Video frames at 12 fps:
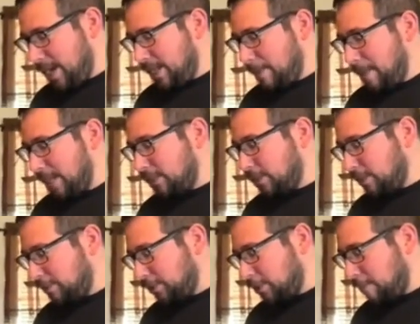The patience you
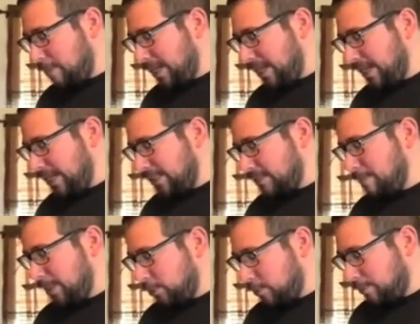have shown me is
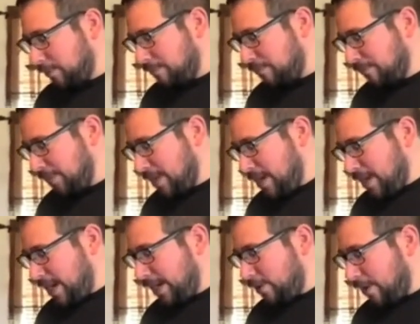immeasurable.
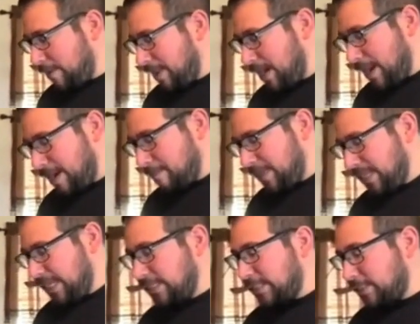I know I may not have been the
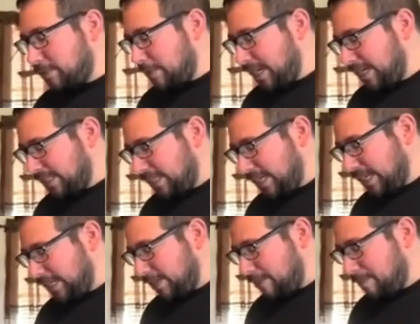easiest to raise,
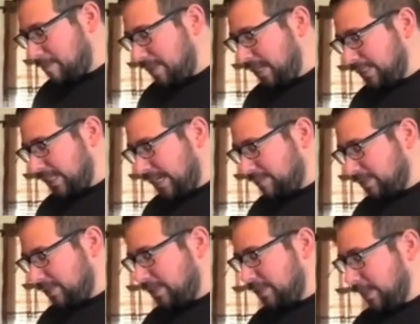and there have been many
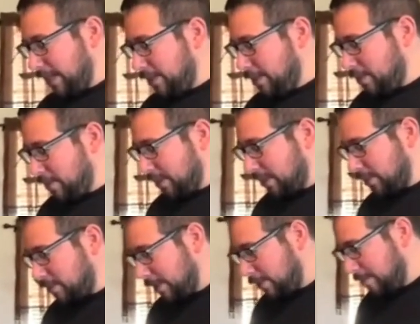times I know you wanted to
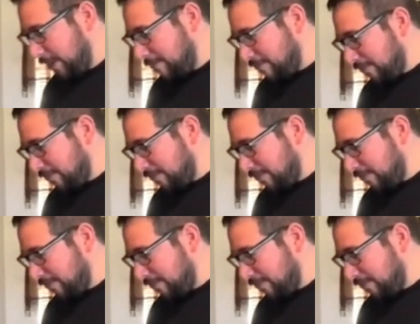strangle me.